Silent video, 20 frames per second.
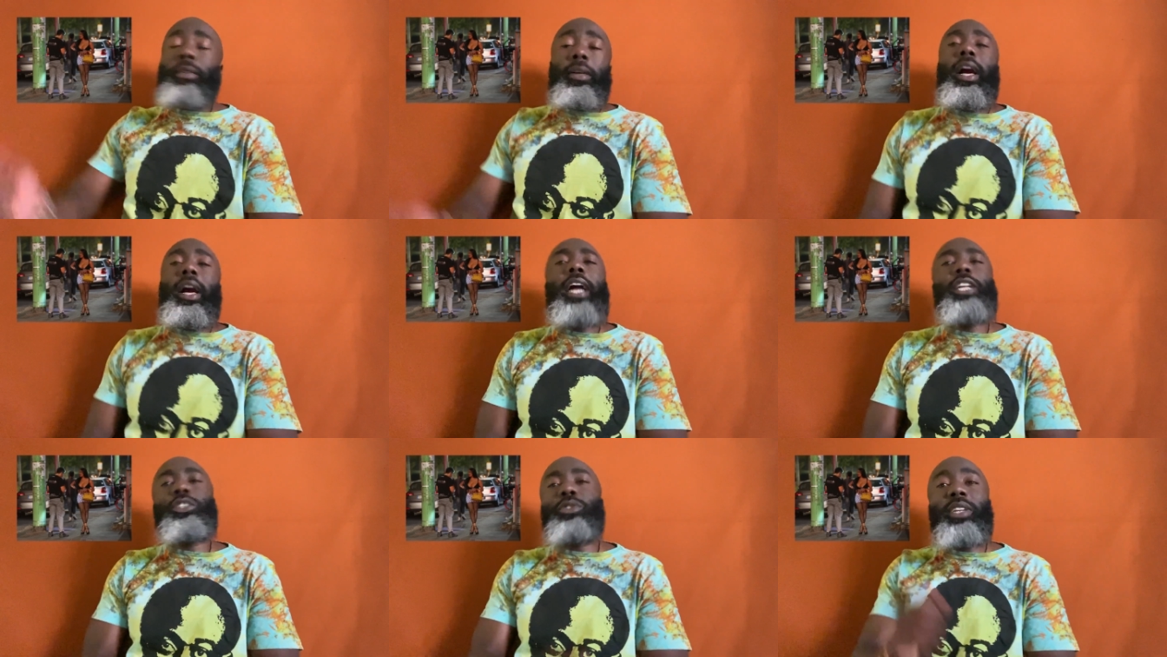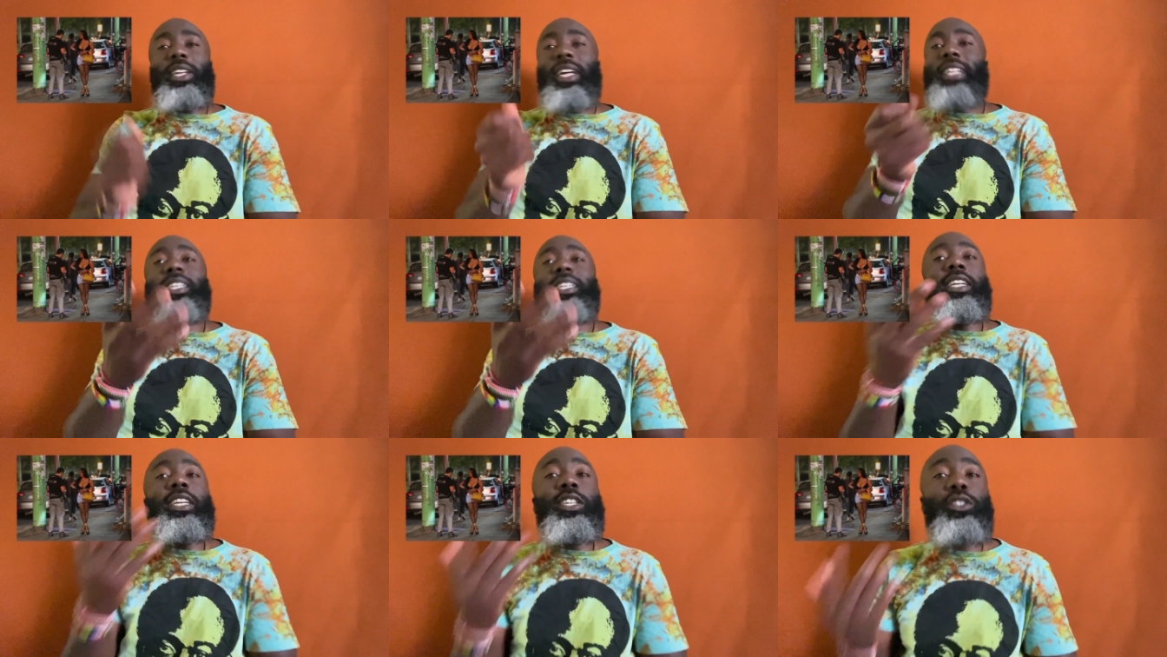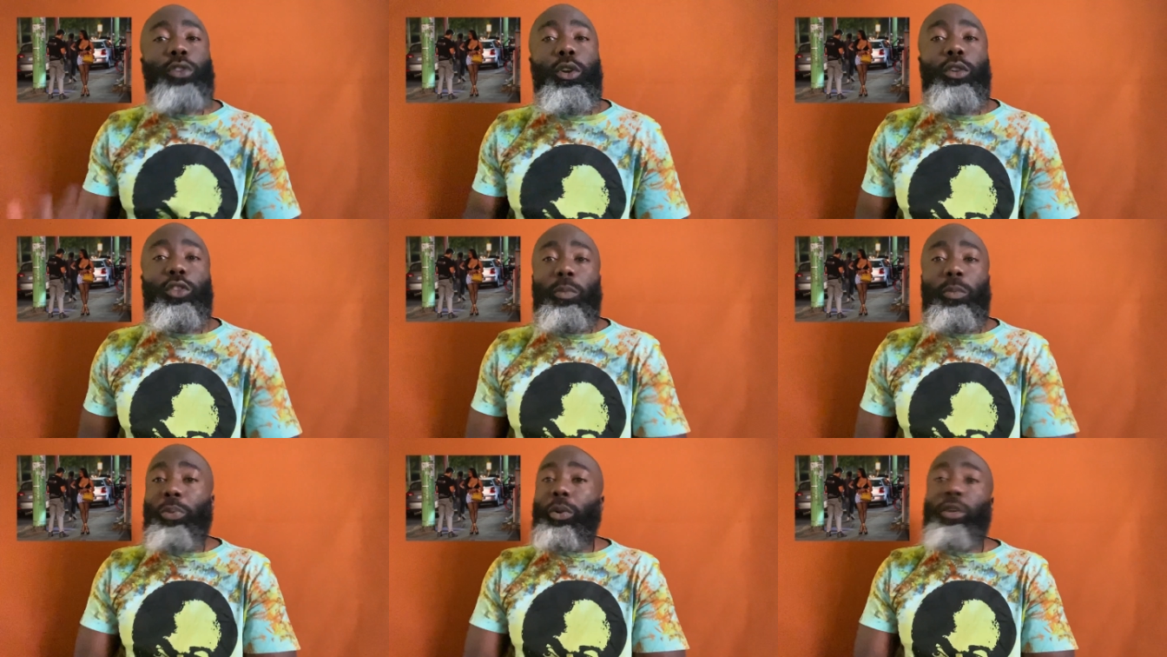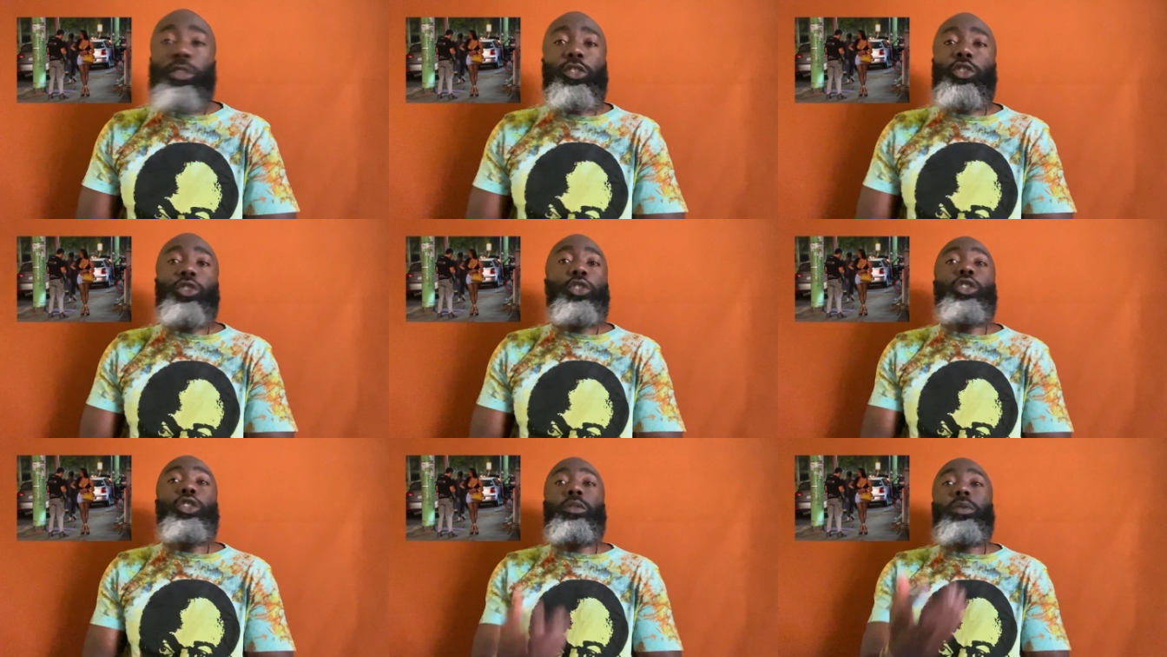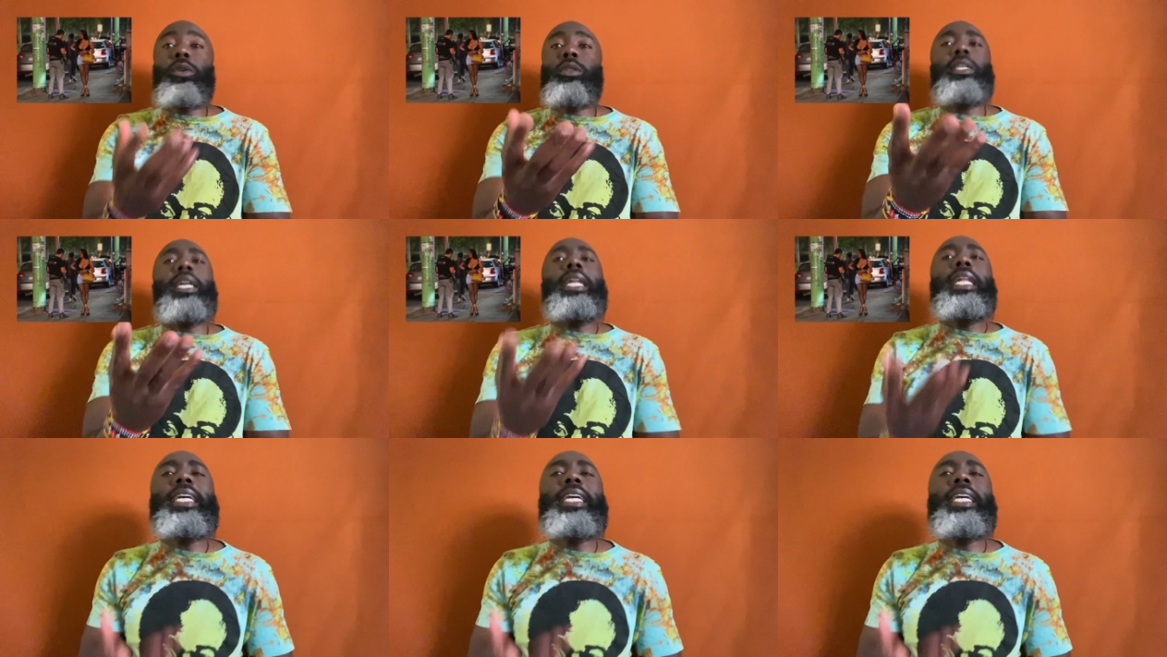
Actually, that's an insult to prostitutes because at